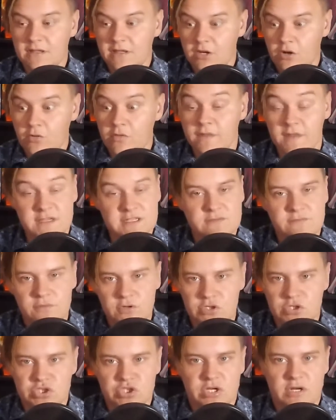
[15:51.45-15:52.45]
this
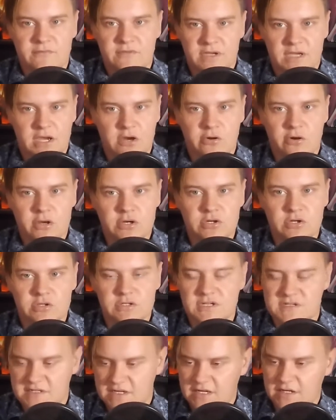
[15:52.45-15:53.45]
version of a character
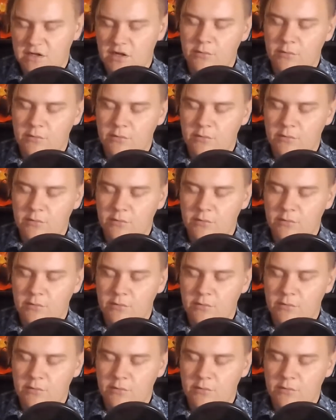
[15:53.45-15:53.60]
doesn't end